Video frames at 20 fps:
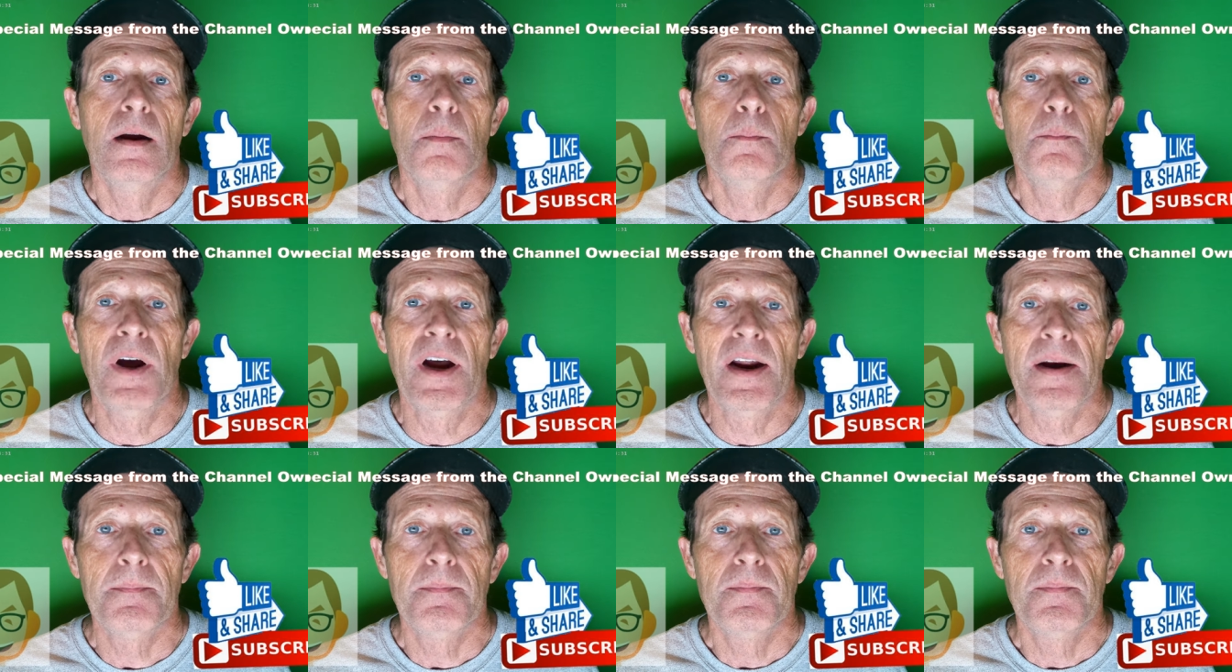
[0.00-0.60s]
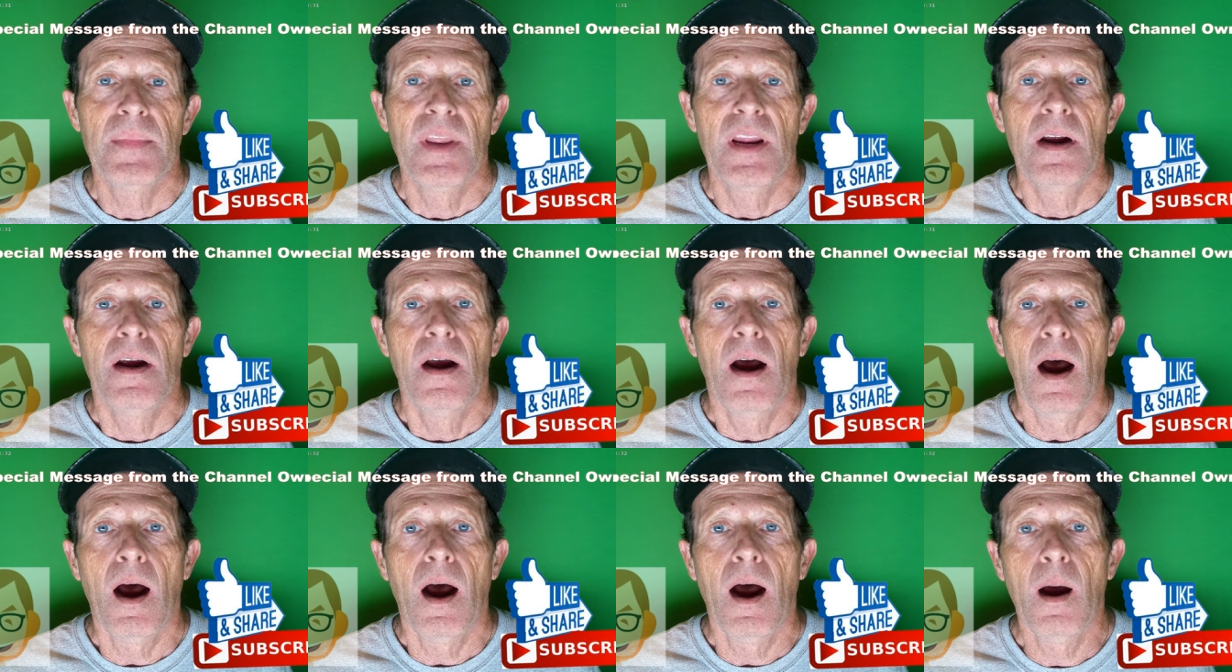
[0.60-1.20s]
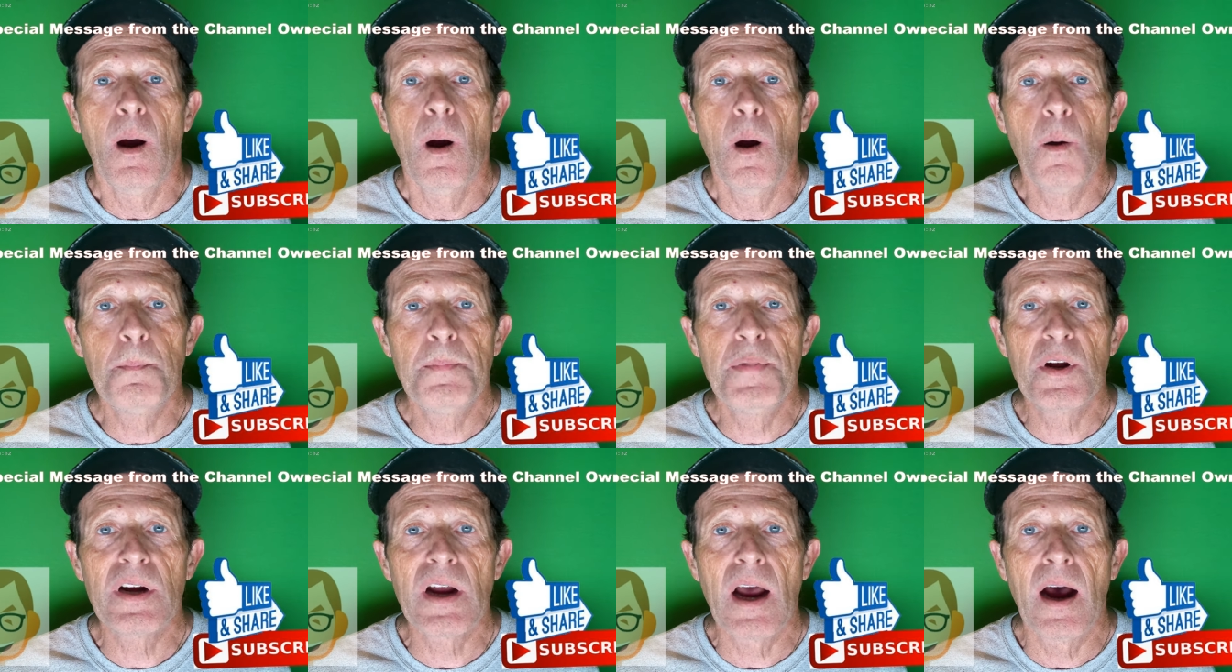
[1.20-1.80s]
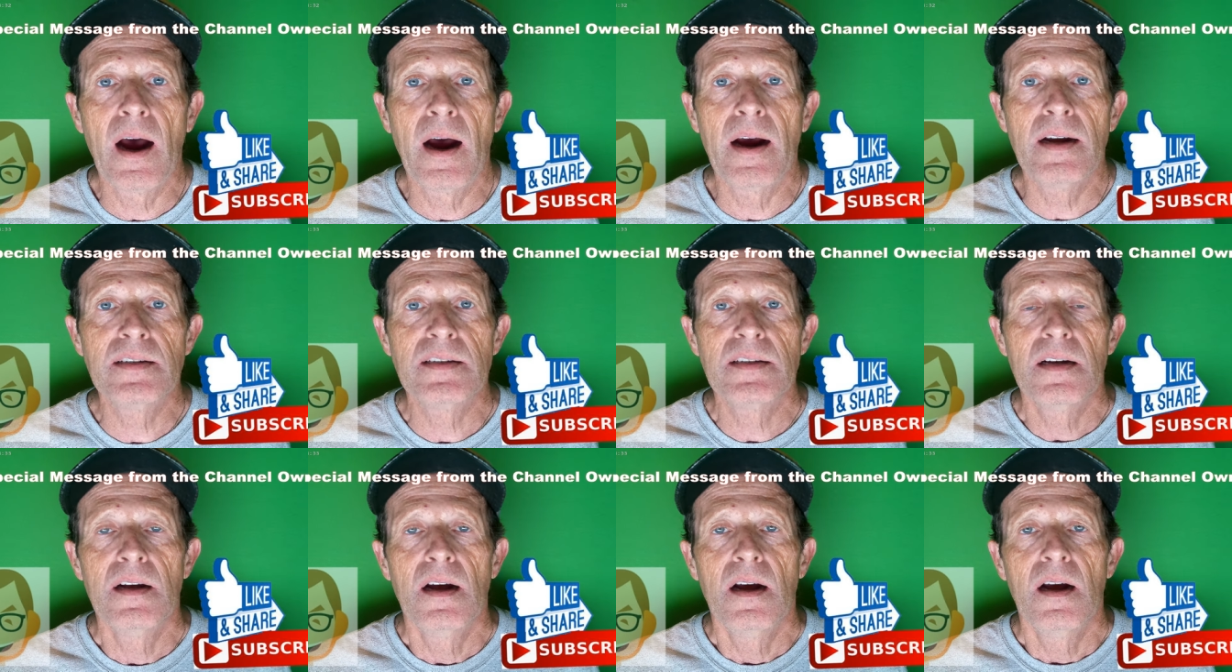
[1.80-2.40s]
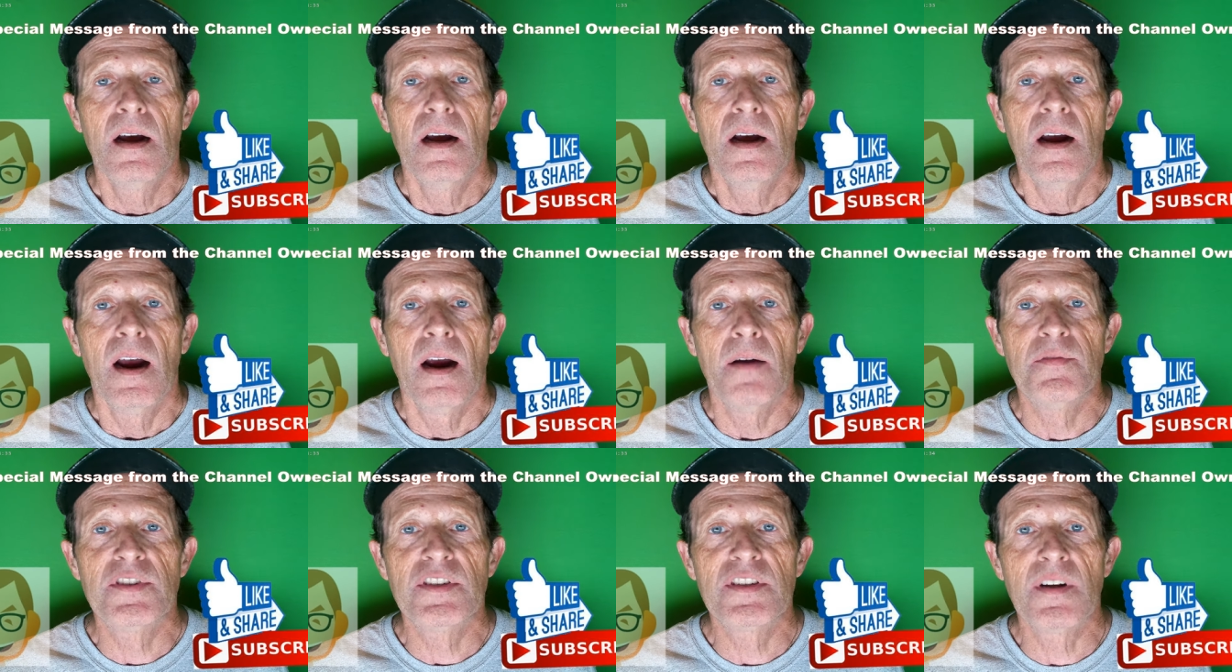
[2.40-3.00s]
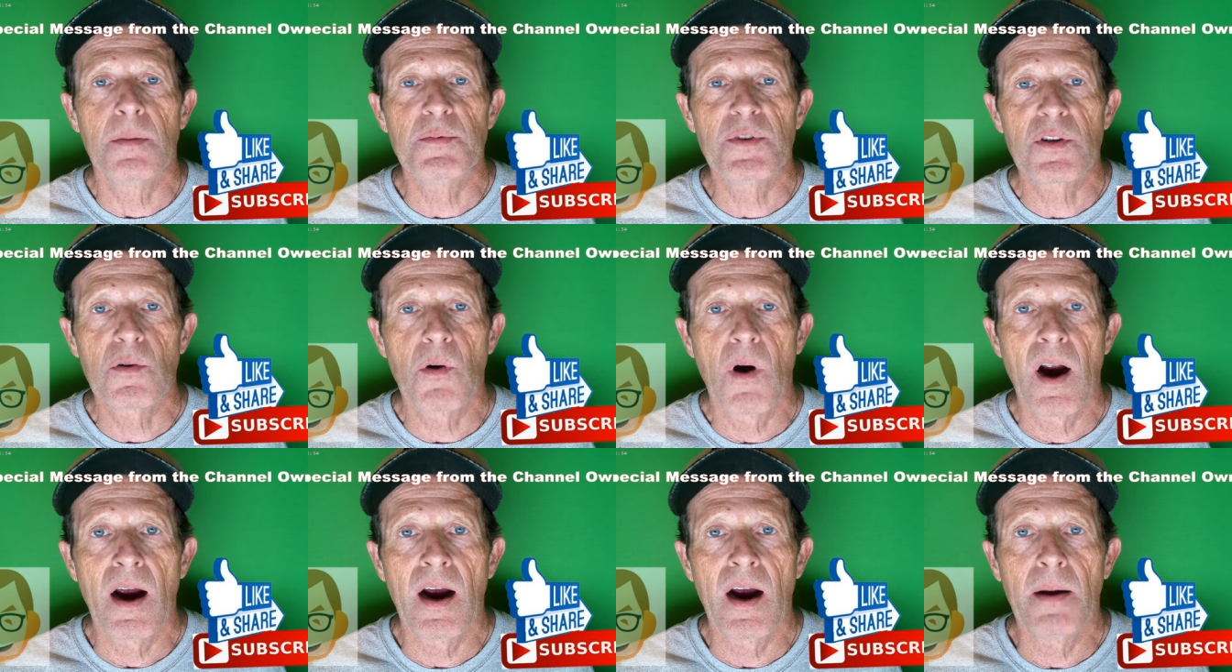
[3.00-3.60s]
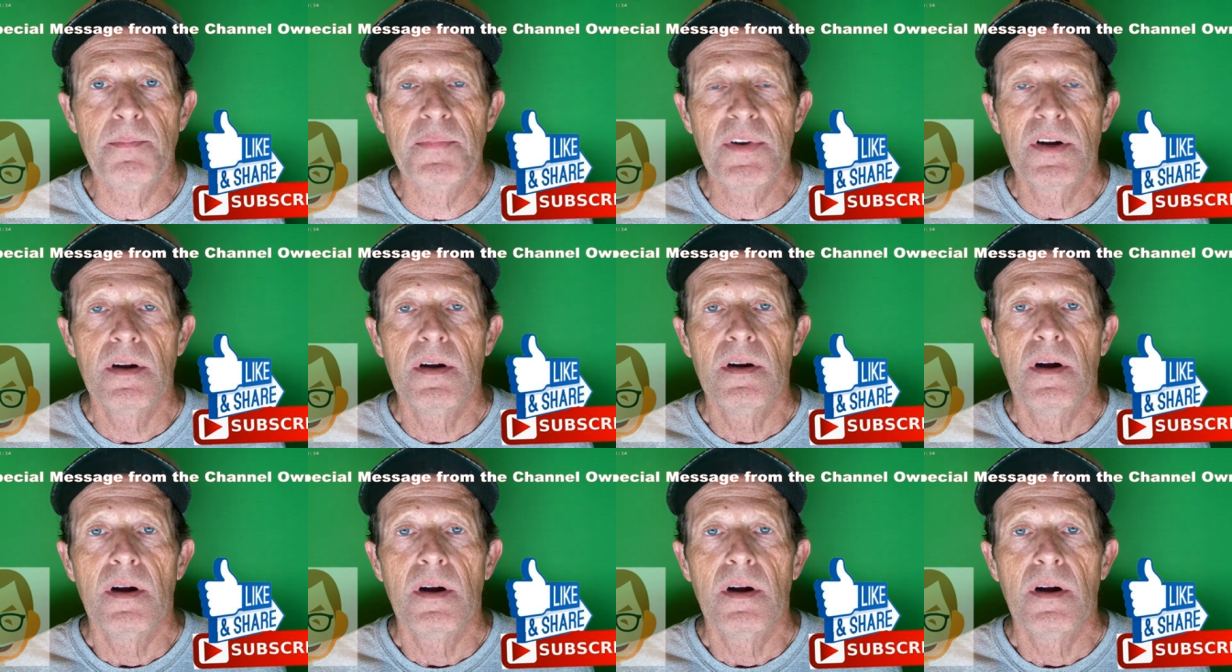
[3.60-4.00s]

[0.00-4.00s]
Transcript: But I hope you guys have subscribed,